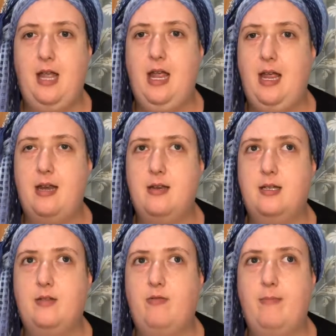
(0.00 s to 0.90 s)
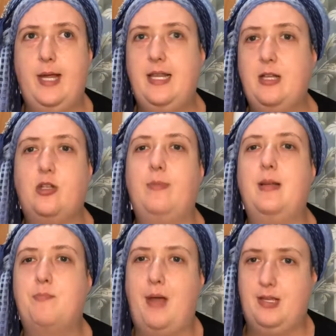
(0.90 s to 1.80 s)
And for me, that should be
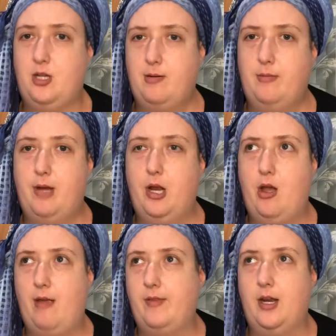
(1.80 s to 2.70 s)
the best time of my life,